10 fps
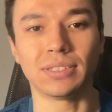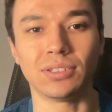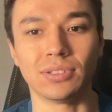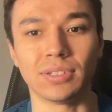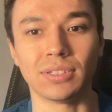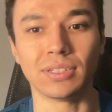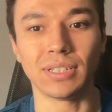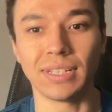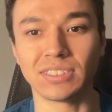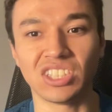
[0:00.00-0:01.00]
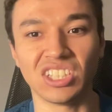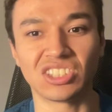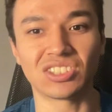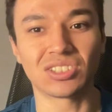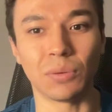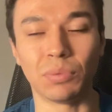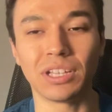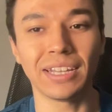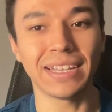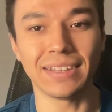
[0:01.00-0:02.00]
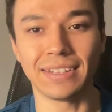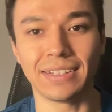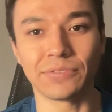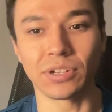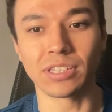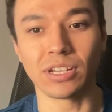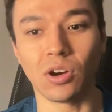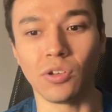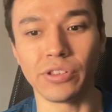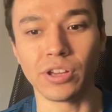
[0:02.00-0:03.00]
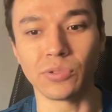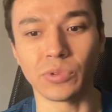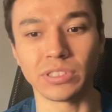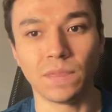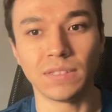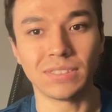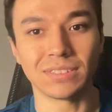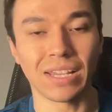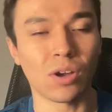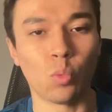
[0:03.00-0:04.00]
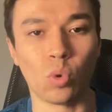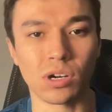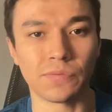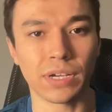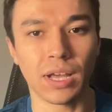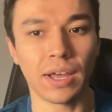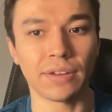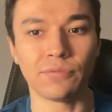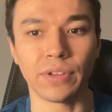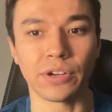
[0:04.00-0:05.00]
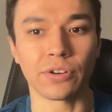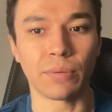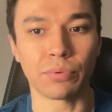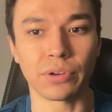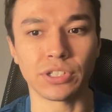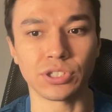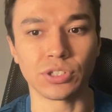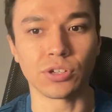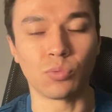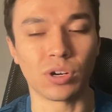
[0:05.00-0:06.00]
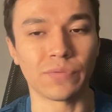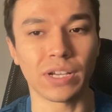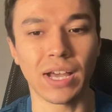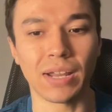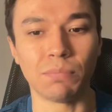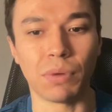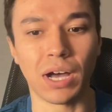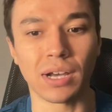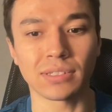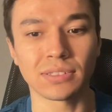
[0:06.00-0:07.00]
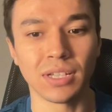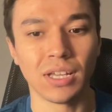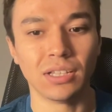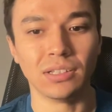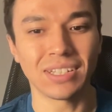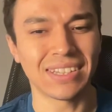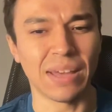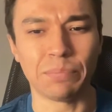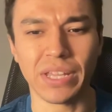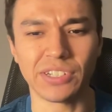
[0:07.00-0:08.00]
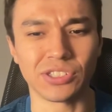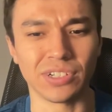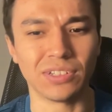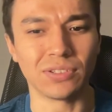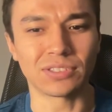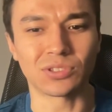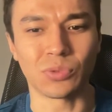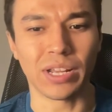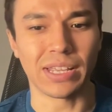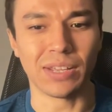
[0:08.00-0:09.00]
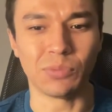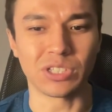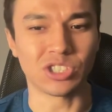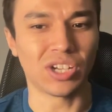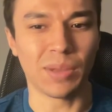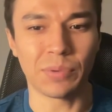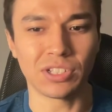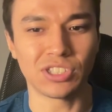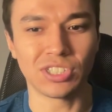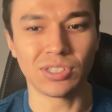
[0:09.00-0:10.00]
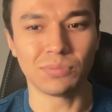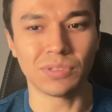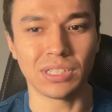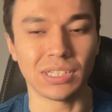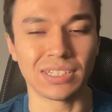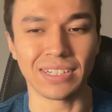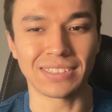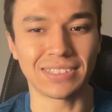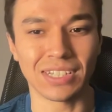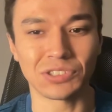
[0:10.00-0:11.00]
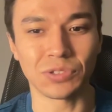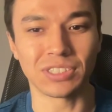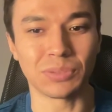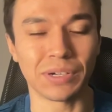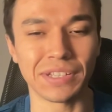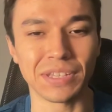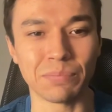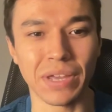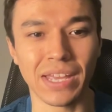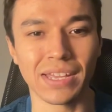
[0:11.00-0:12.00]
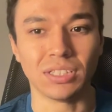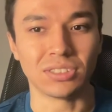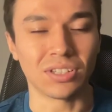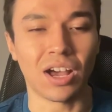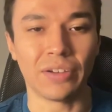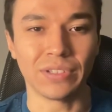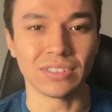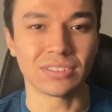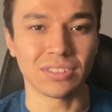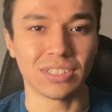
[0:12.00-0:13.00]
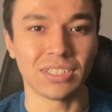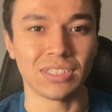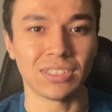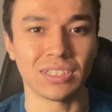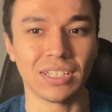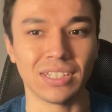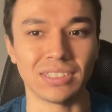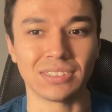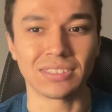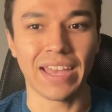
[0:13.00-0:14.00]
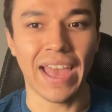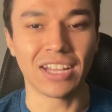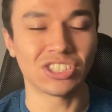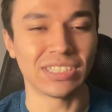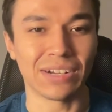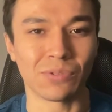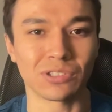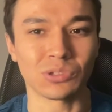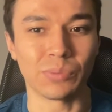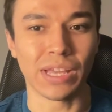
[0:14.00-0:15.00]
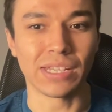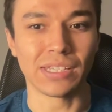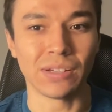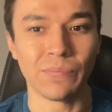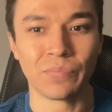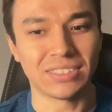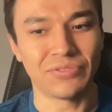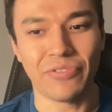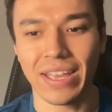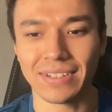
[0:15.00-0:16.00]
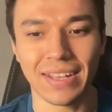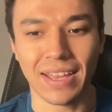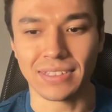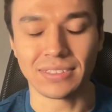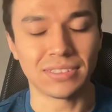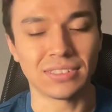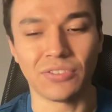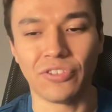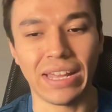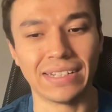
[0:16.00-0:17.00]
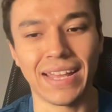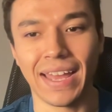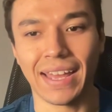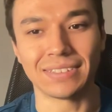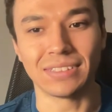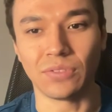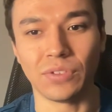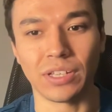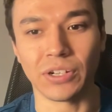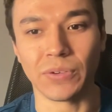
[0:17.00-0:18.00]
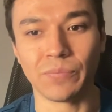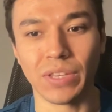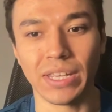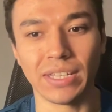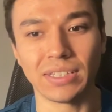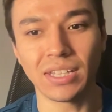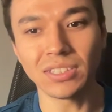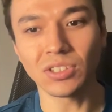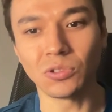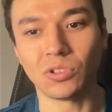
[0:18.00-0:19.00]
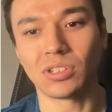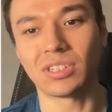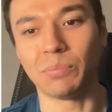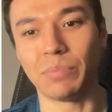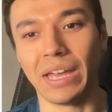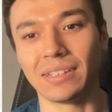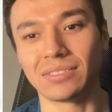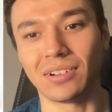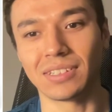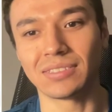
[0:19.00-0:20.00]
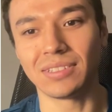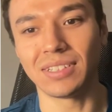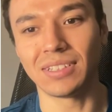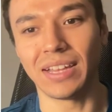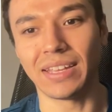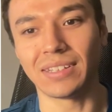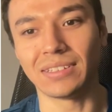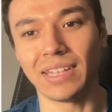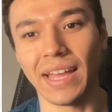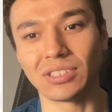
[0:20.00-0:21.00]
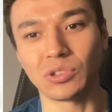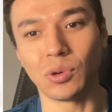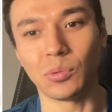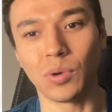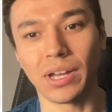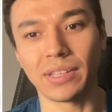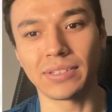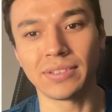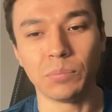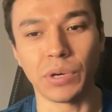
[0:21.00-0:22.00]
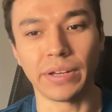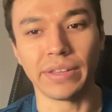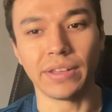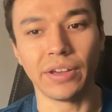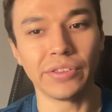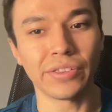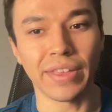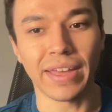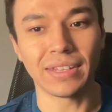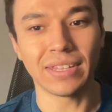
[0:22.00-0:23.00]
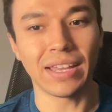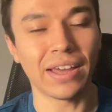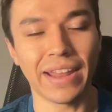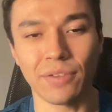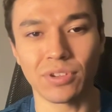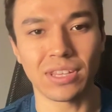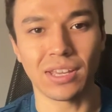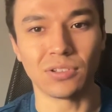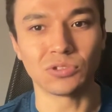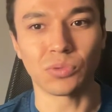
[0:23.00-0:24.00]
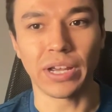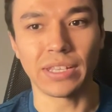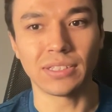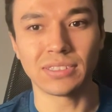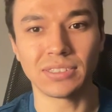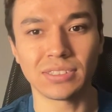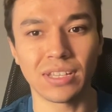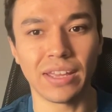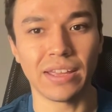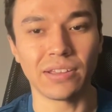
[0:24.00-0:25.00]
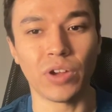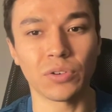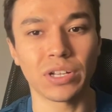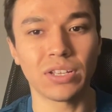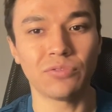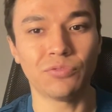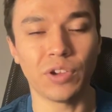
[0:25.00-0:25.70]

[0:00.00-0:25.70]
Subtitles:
good. It's completely different than all the other ones. This is like a one-of-a-kind figure, I'm pretty sure, a one-of-a-kind box. Look at that picture. It looks great. Him with the championship, the accessories, the Money in the Bank. This is obviously his cash-in at WrestleMania. It's fantastic. This is a fantastic figure. It doesn't look the best, honestly, like head sculpt wise, but other than that, they got everything else right. This is a very